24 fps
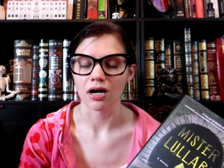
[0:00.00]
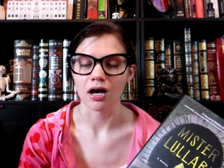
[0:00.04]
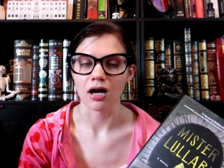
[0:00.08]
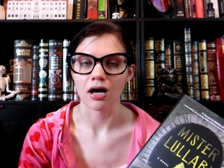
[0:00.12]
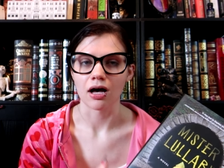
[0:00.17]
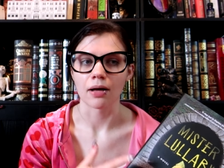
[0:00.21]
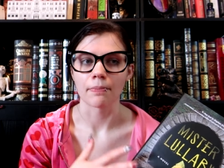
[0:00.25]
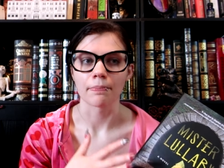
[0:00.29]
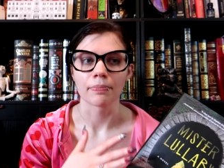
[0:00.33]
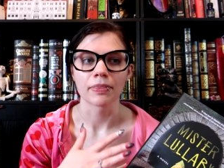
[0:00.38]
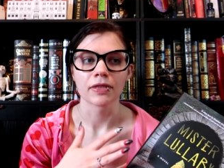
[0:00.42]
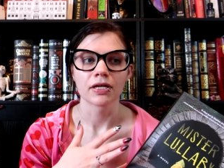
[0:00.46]

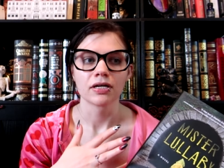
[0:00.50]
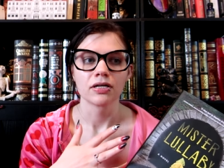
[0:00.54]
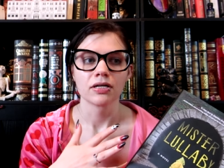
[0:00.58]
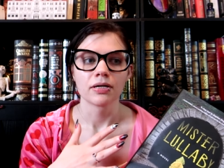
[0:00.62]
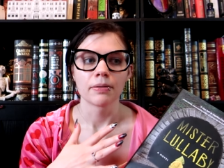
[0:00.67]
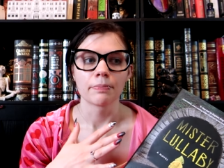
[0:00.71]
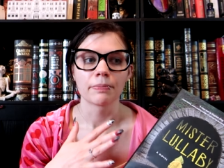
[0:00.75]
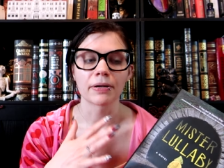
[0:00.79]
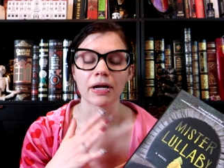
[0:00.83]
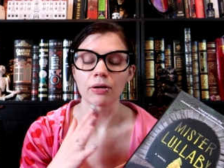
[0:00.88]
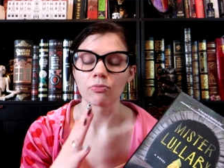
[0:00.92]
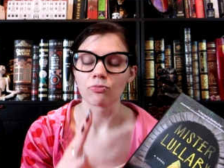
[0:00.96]
Um,
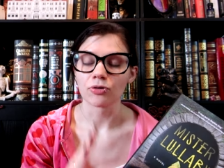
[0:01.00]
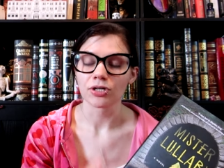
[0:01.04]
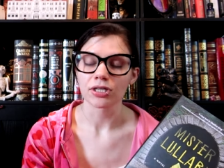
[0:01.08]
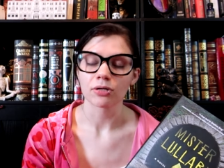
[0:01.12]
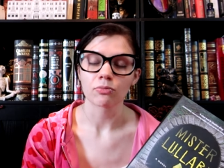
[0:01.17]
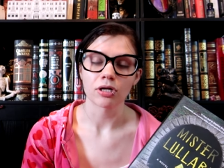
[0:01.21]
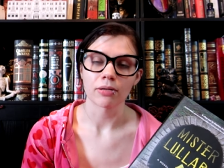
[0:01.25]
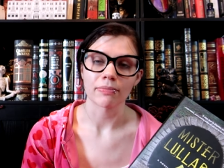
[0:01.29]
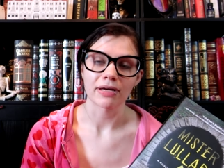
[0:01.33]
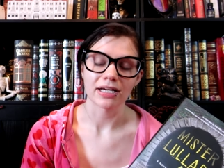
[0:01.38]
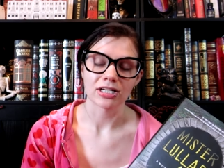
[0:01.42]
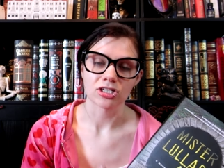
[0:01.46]
but I really
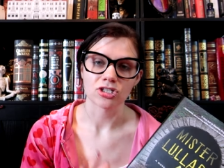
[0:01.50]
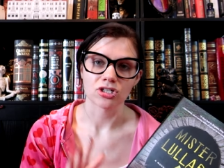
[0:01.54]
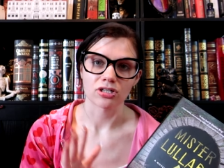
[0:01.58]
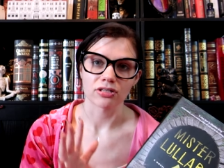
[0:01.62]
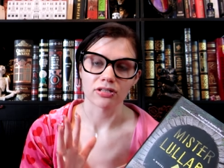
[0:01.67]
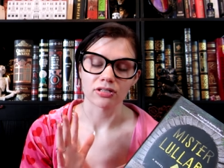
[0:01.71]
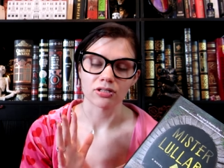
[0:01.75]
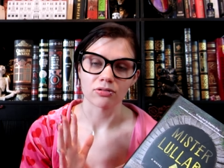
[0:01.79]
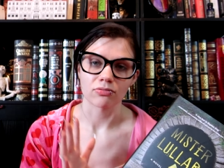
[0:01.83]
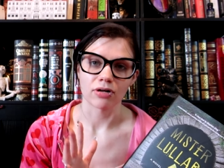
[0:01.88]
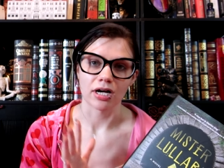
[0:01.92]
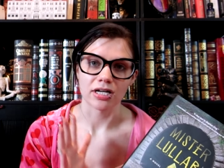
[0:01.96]
want to make sure
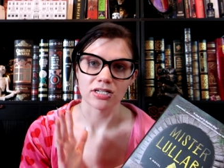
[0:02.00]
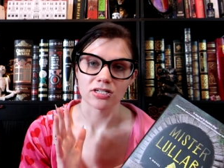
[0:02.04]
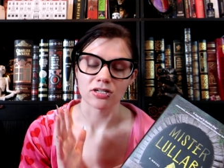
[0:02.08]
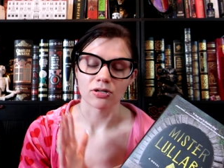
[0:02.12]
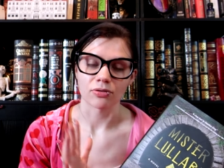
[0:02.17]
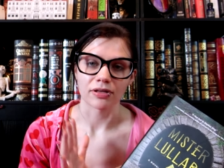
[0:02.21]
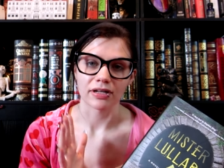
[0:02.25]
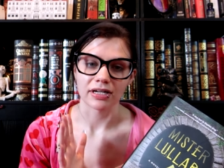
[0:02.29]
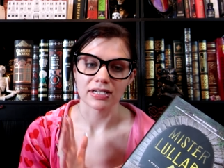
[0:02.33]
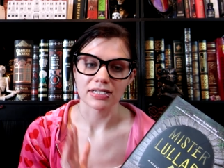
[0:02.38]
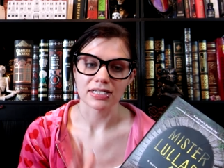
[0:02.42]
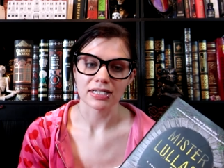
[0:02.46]
that you guys know
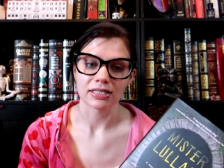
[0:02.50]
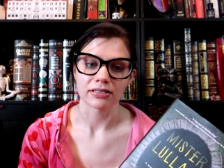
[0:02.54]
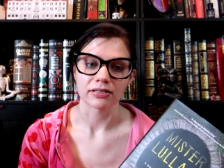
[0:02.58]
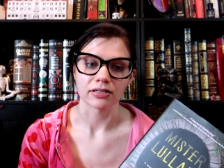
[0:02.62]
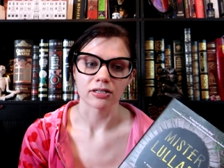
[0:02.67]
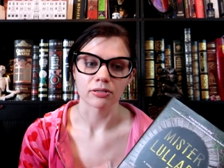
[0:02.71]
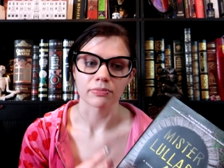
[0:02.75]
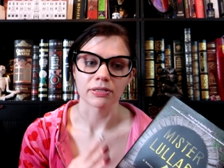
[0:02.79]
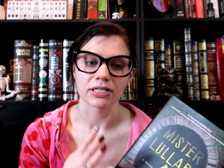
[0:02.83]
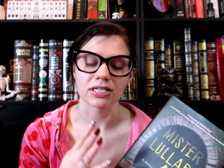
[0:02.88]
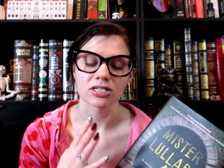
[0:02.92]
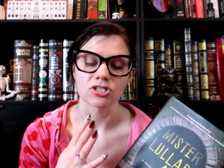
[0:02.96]
that it's
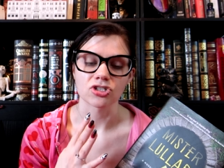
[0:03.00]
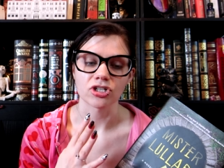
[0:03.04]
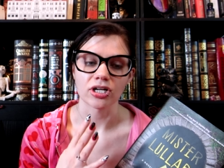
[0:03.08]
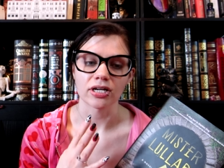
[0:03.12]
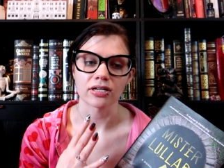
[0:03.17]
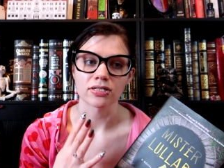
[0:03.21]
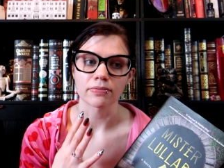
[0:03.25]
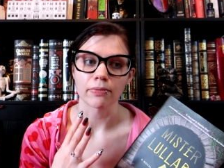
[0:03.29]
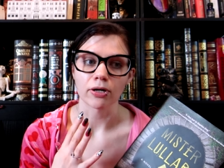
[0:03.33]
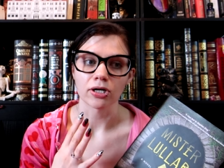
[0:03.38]
clear because J.H.